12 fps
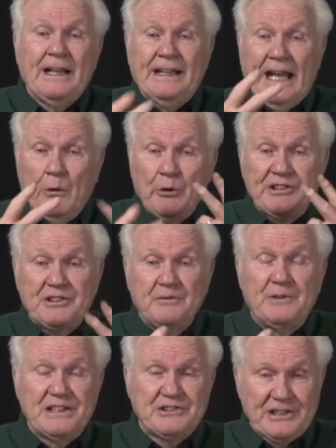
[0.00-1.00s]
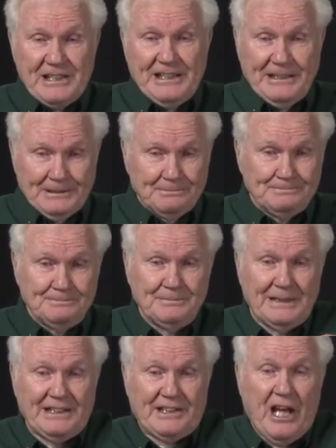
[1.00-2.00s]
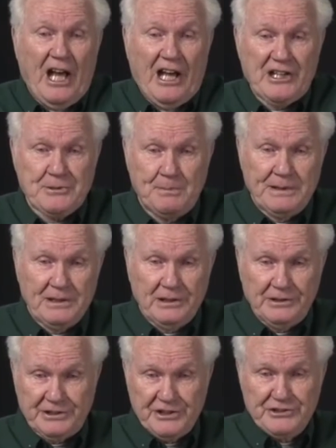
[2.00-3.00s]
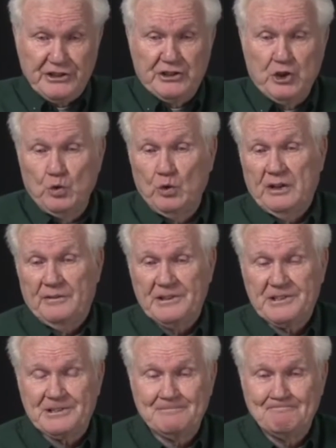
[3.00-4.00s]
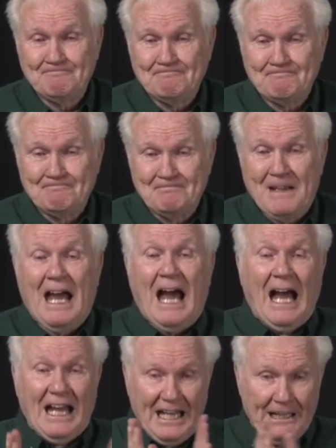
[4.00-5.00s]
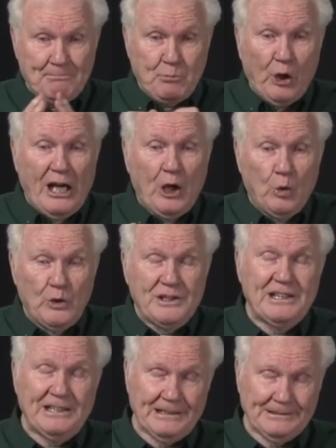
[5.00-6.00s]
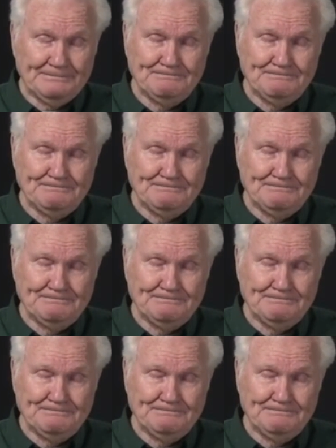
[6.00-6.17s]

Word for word: And I went to visit him at the hospital, just the two of us. I had prayer with him.